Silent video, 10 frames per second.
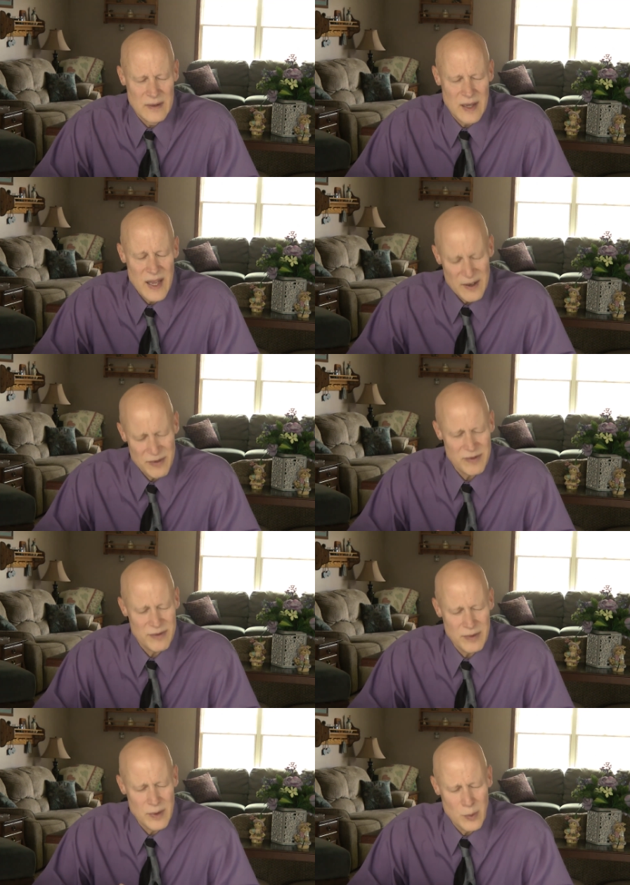
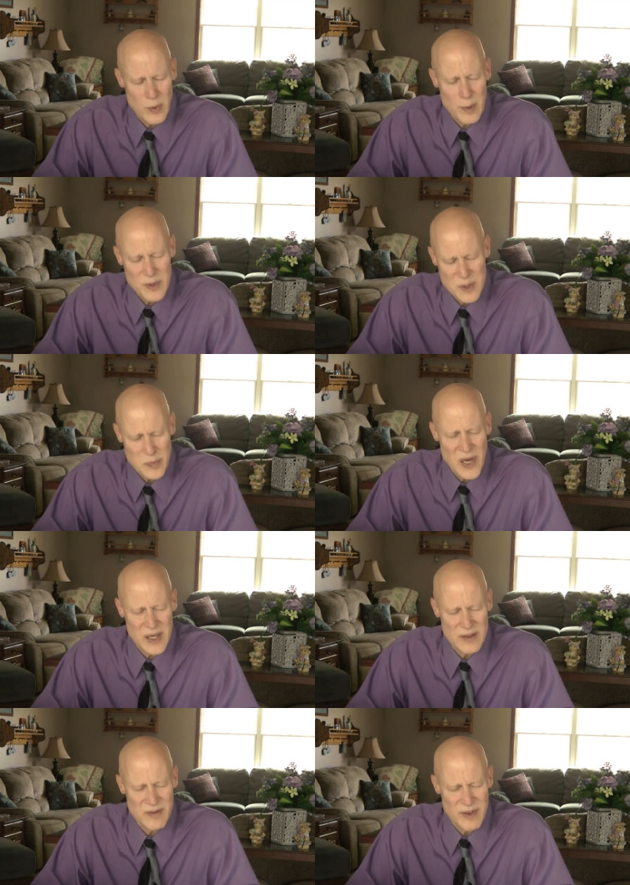If we
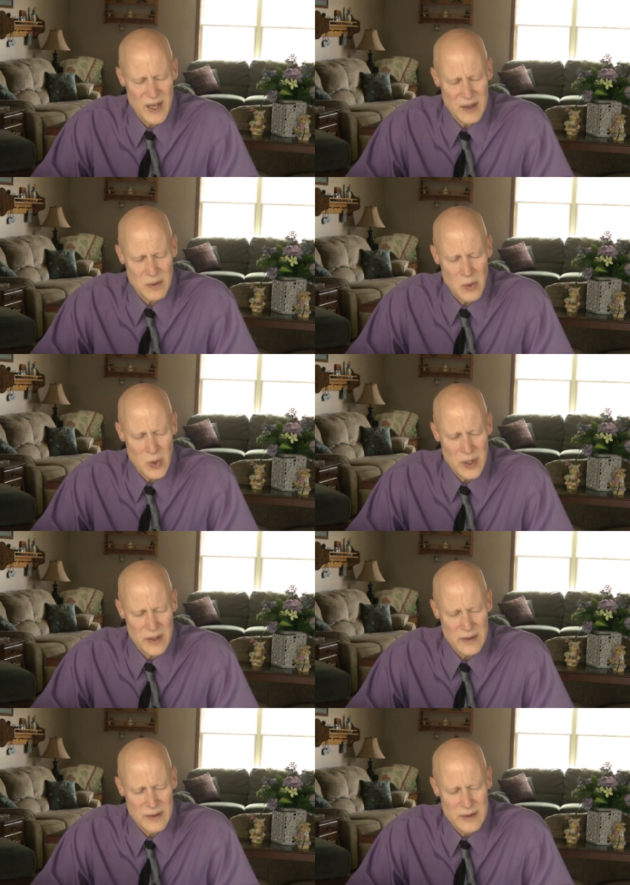respond in faith, Lord,
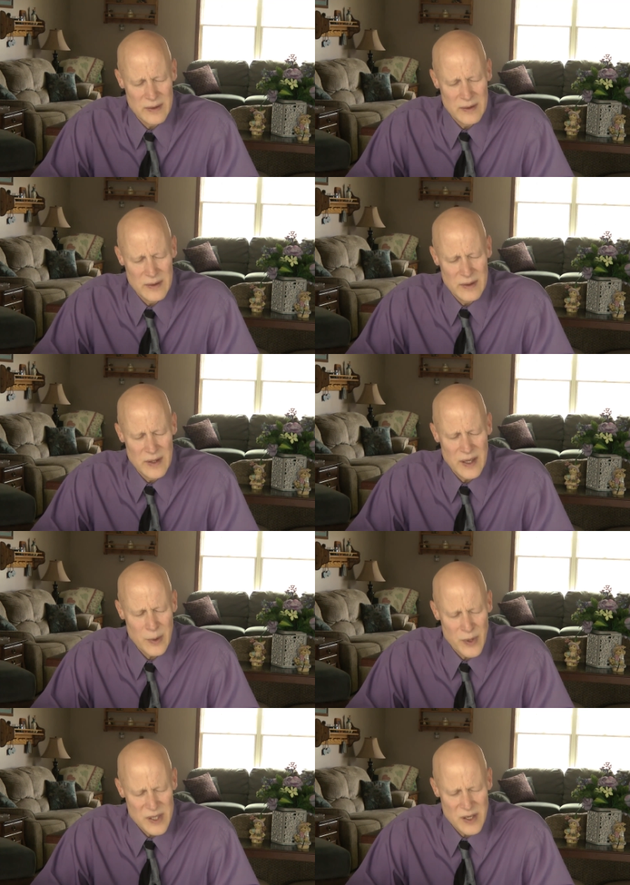
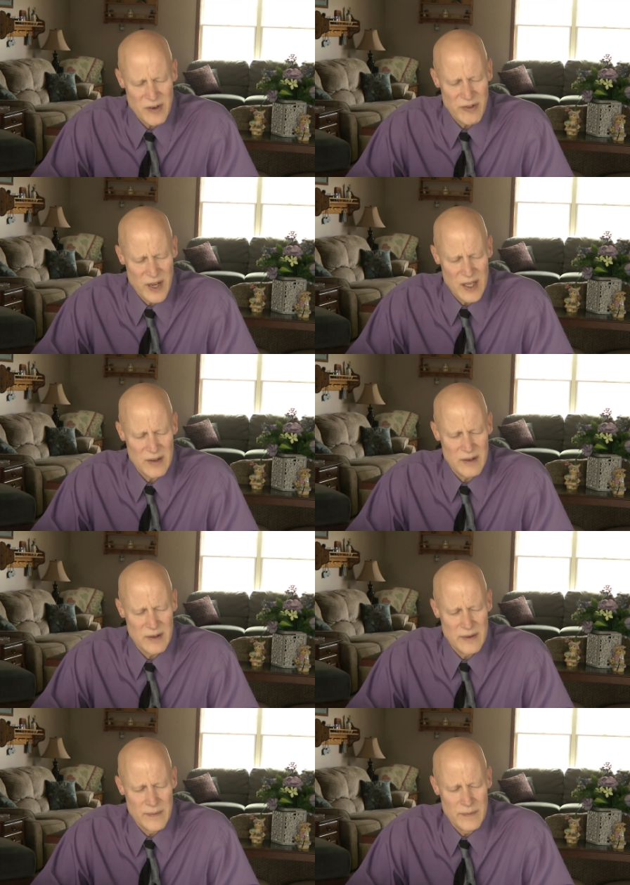increase our faith
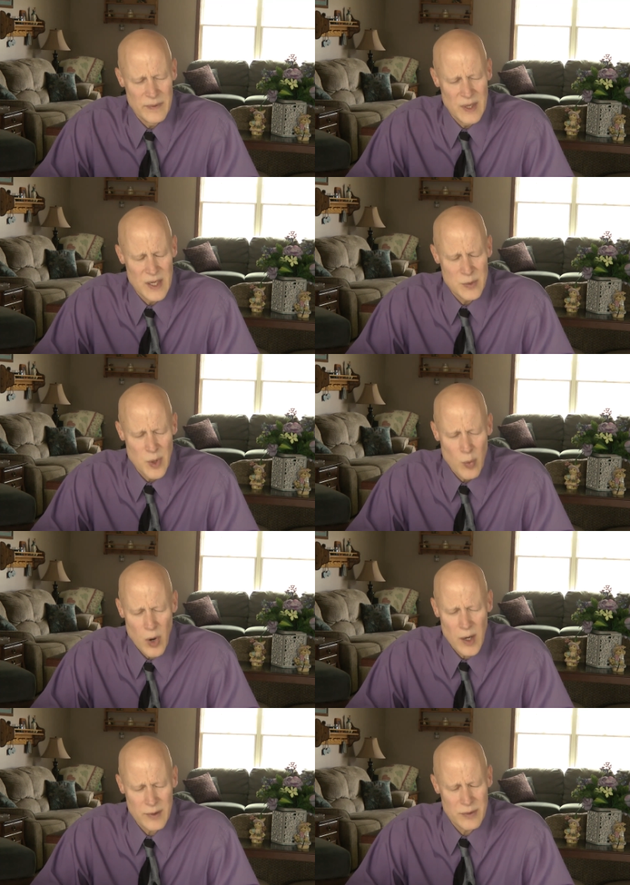as we
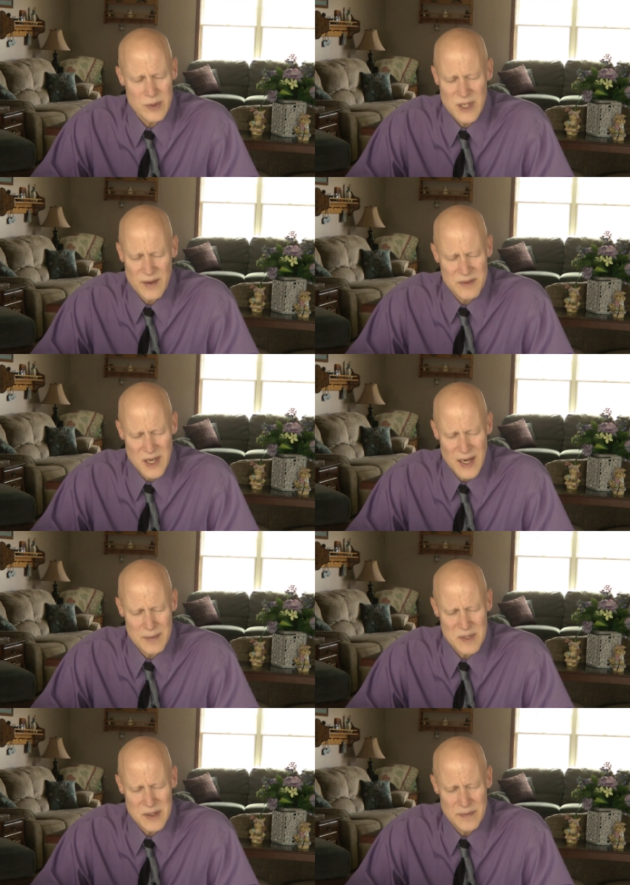walk through tough
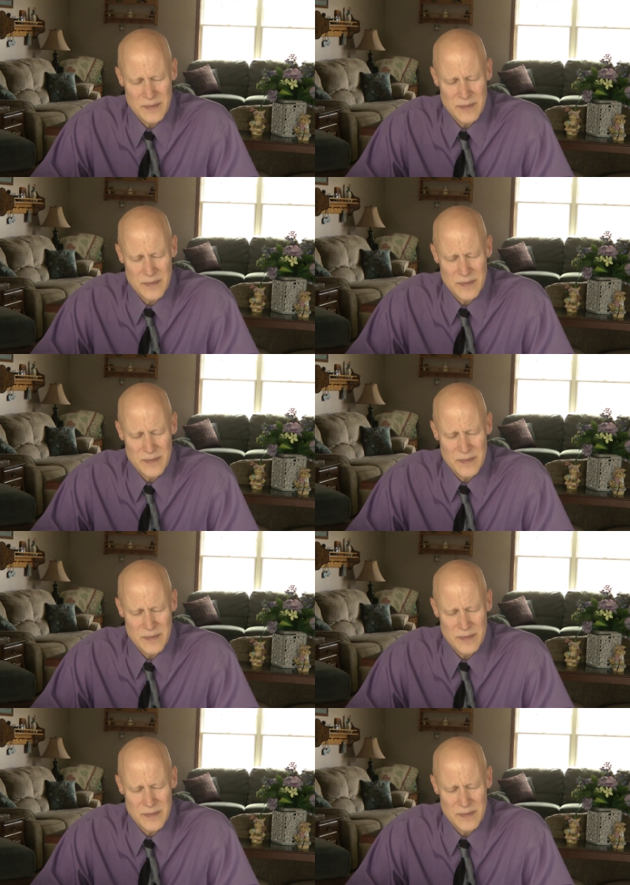times,